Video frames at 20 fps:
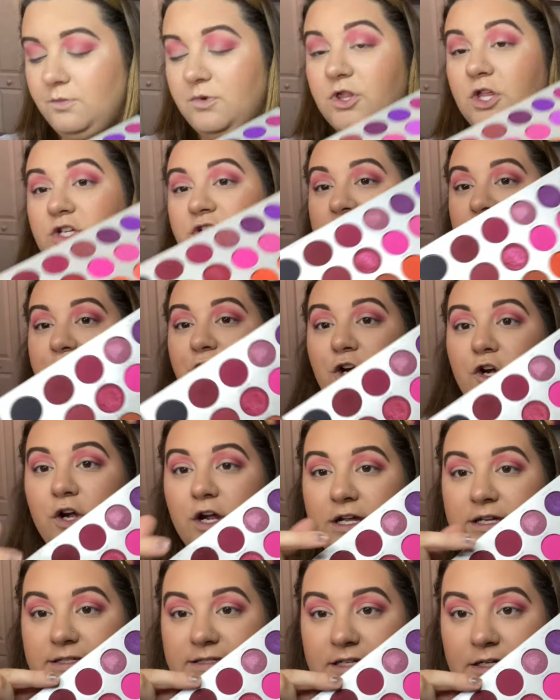with the shade
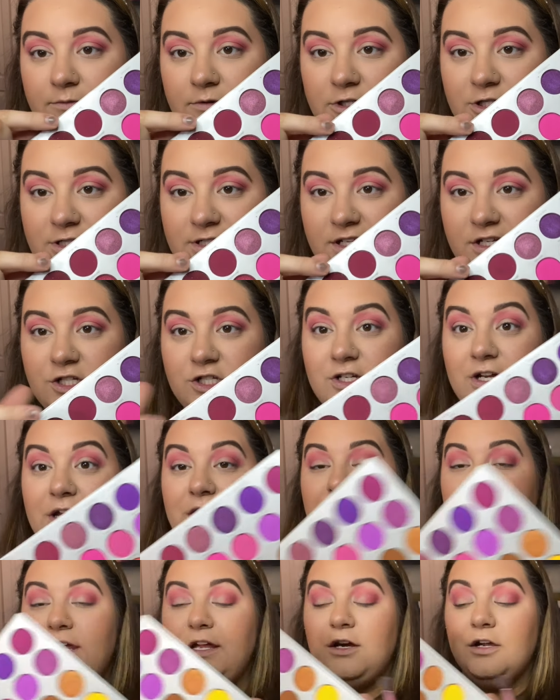Crazy, which is this
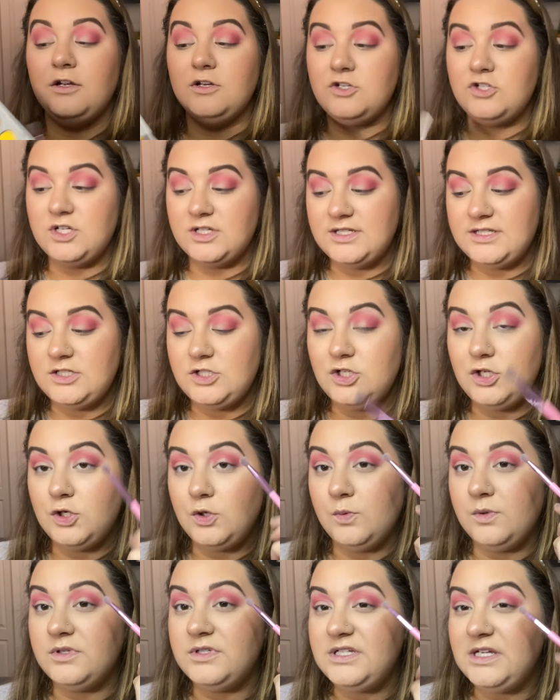shade here, just
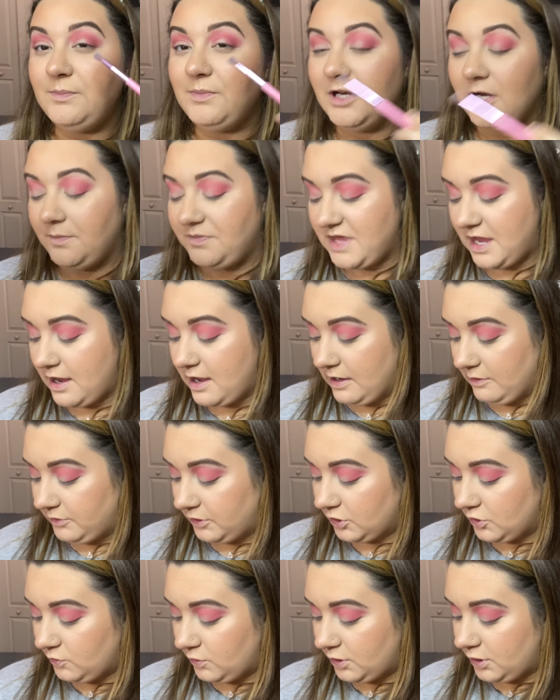to deepen up that
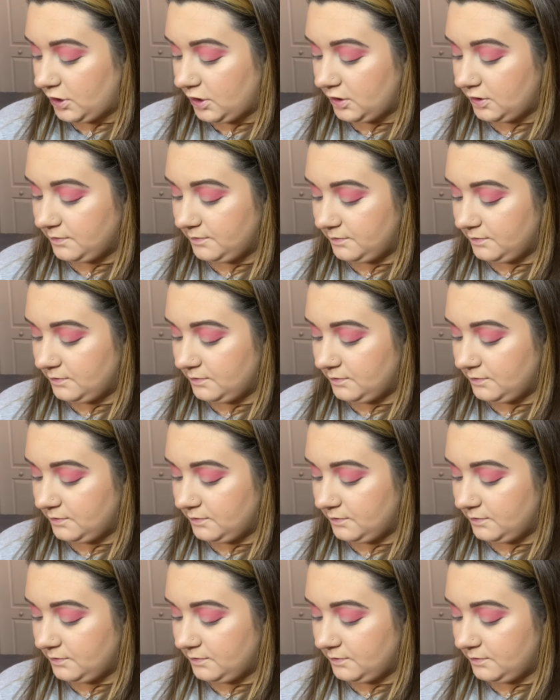outer corner.